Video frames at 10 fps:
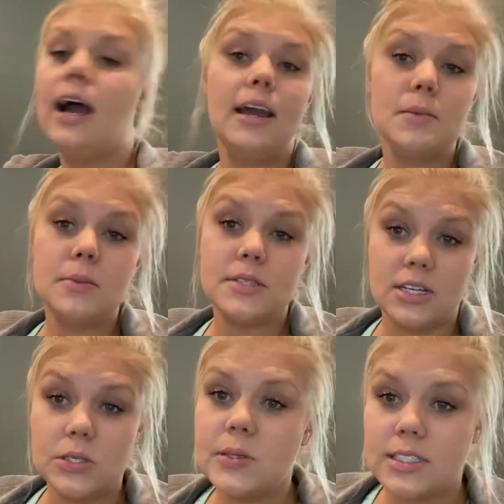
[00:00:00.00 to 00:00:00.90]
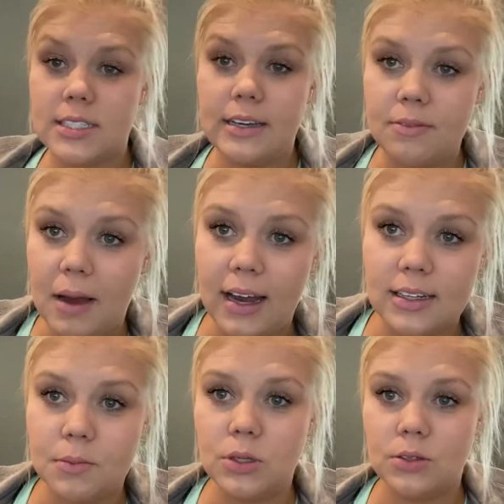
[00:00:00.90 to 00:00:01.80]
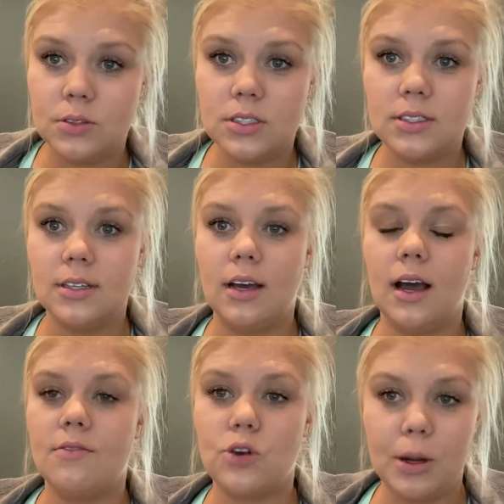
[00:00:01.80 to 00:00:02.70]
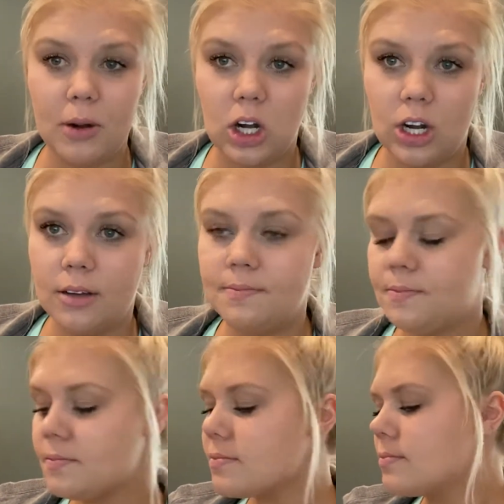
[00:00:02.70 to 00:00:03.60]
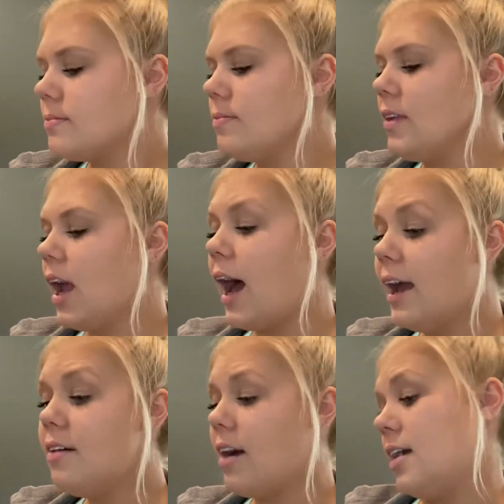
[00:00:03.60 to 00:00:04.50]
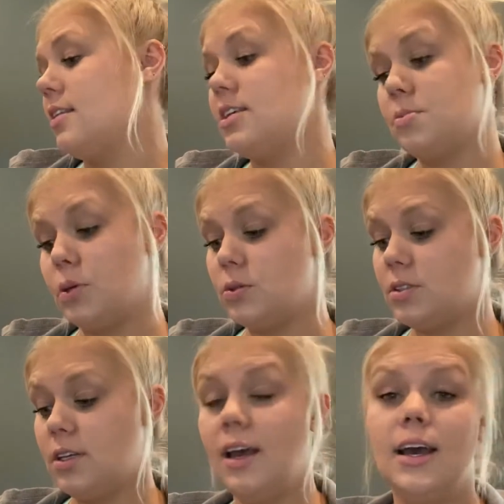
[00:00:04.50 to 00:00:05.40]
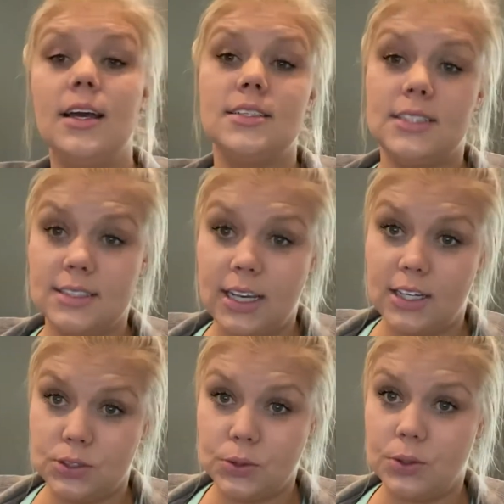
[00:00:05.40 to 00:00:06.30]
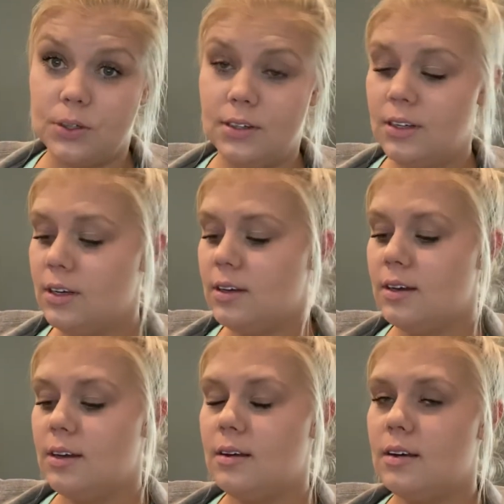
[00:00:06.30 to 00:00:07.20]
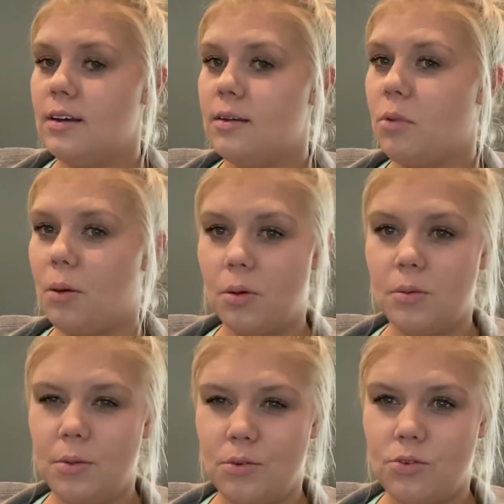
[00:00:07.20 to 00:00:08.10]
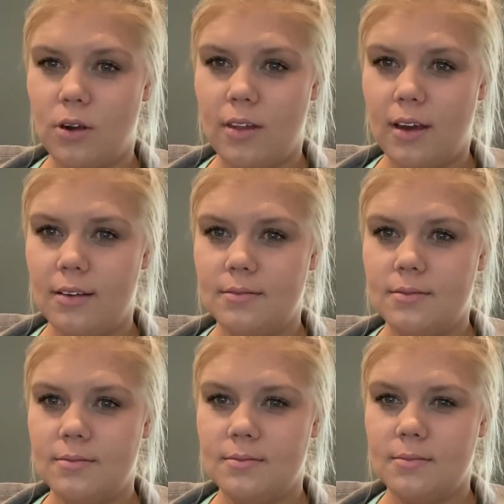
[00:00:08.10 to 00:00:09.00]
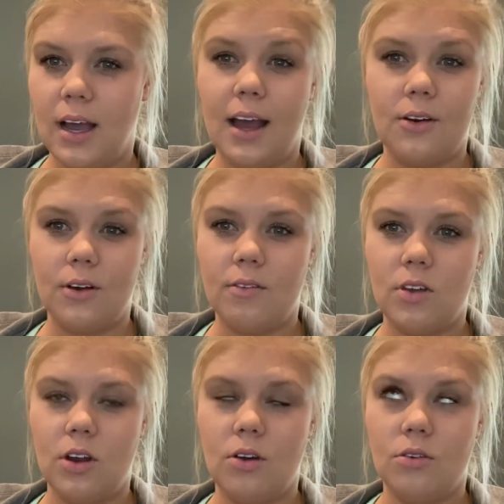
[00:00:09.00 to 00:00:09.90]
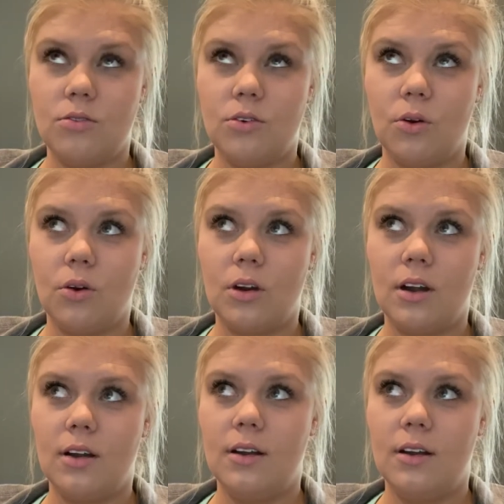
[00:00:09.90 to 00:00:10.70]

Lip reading: am obsessed with Steve Madden boots, Freebird. I have had these boots since high school, probably before that. I don't even know, for